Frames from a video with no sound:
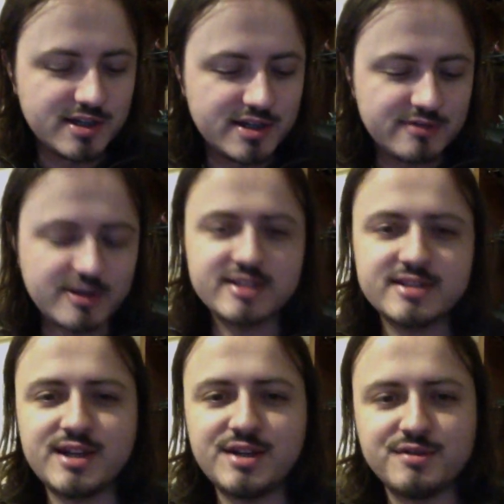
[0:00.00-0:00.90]
right at the
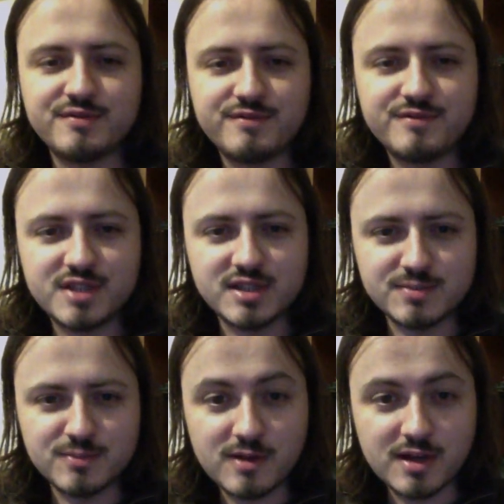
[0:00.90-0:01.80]
end of Season
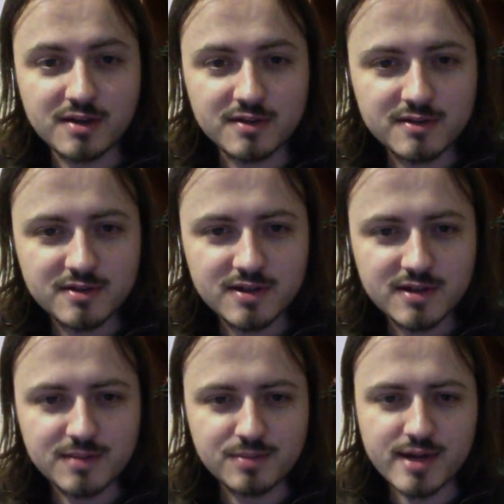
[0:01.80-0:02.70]
1, in
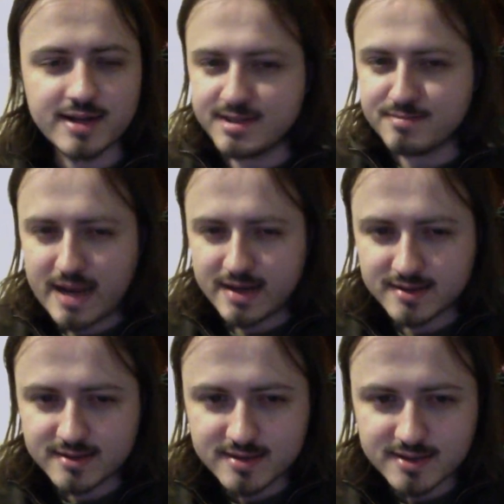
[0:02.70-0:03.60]
the Baranti Manor,
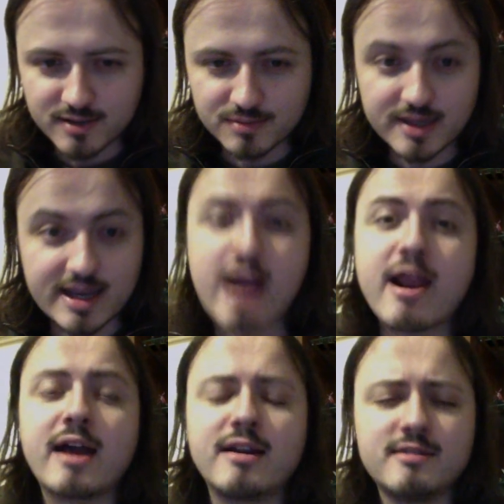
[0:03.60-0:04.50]
killed by
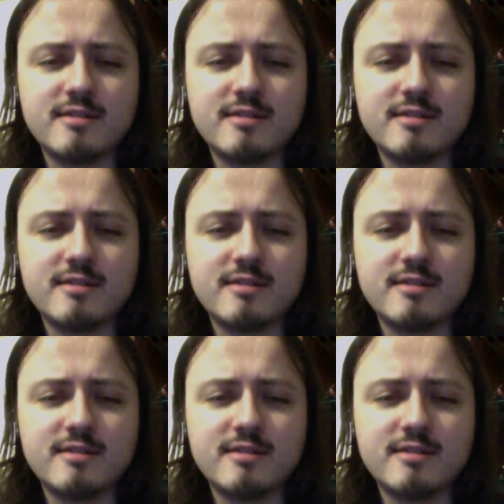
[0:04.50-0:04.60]
Karak.